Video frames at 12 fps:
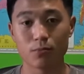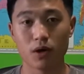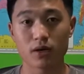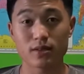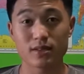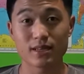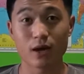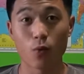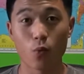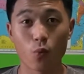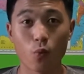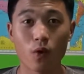box is at
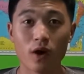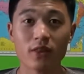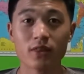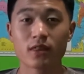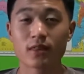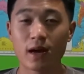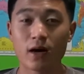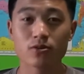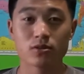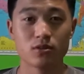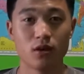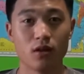
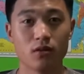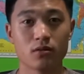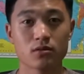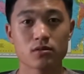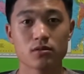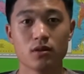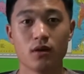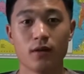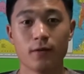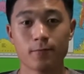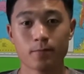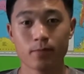$1,000.
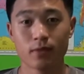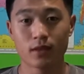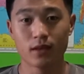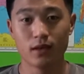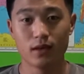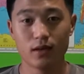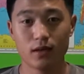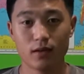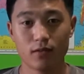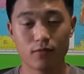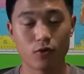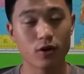
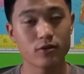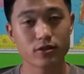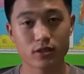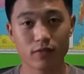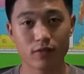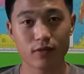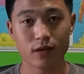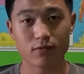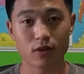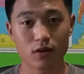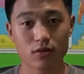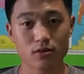
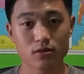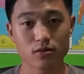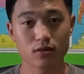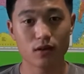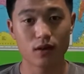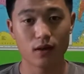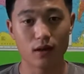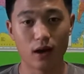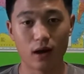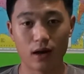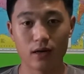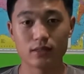$475,
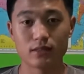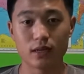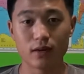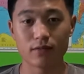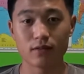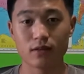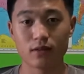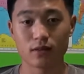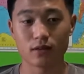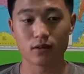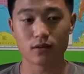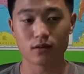I definitely
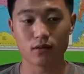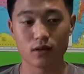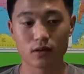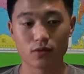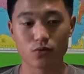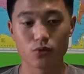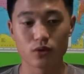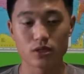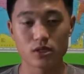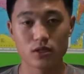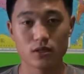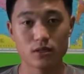think it could
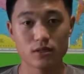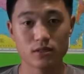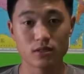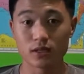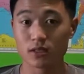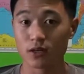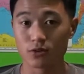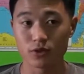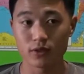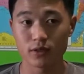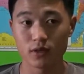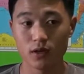reach
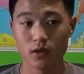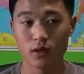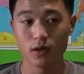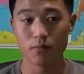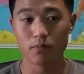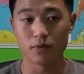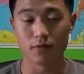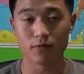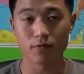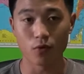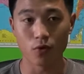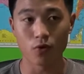$600
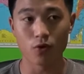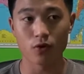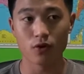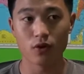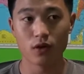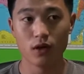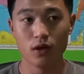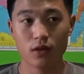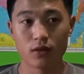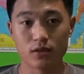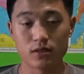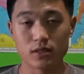before
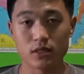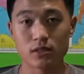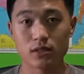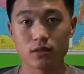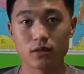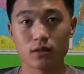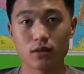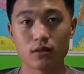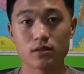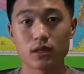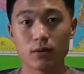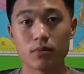this
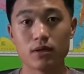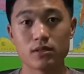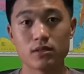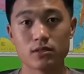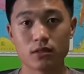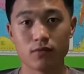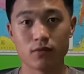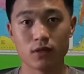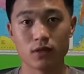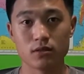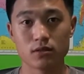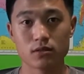NBA season even
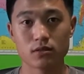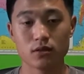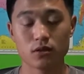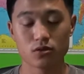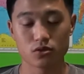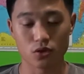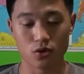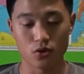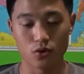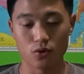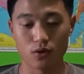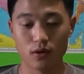ends.
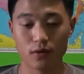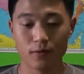So